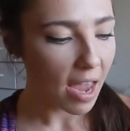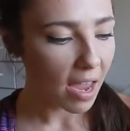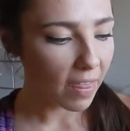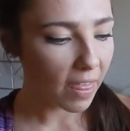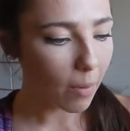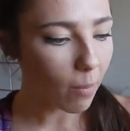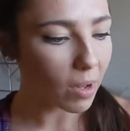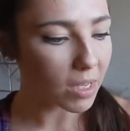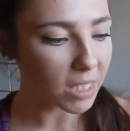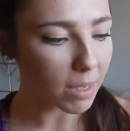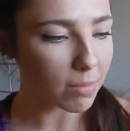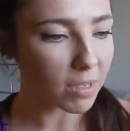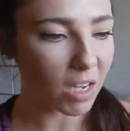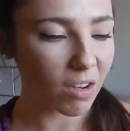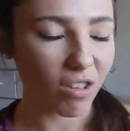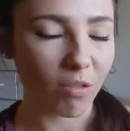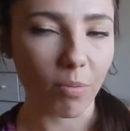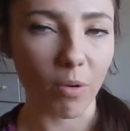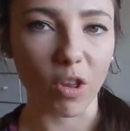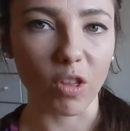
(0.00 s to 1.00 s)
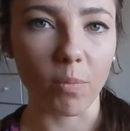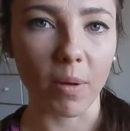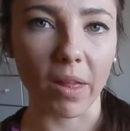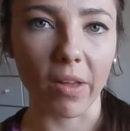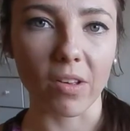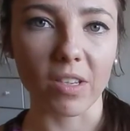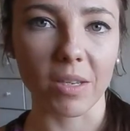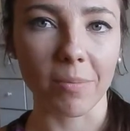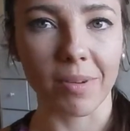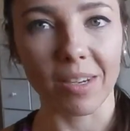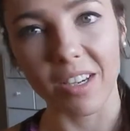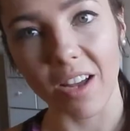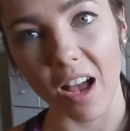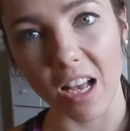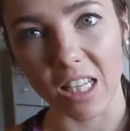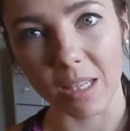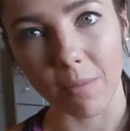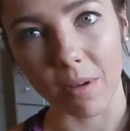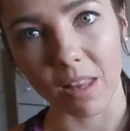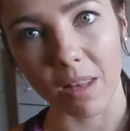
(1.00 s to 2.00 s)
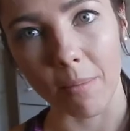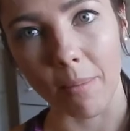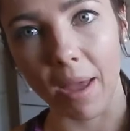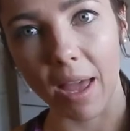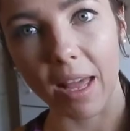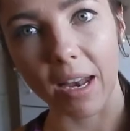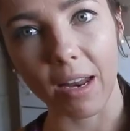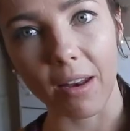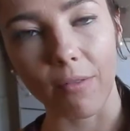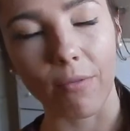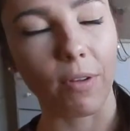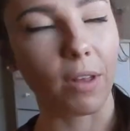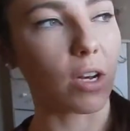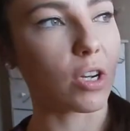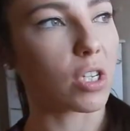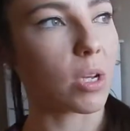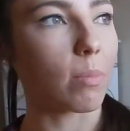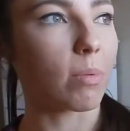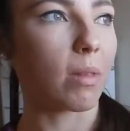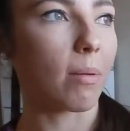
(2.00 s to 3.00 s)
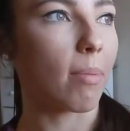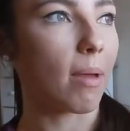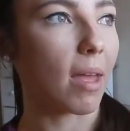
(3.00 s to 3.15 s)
Then once I'm done with both pillows, I'm gonna toss them on the bed and finish up the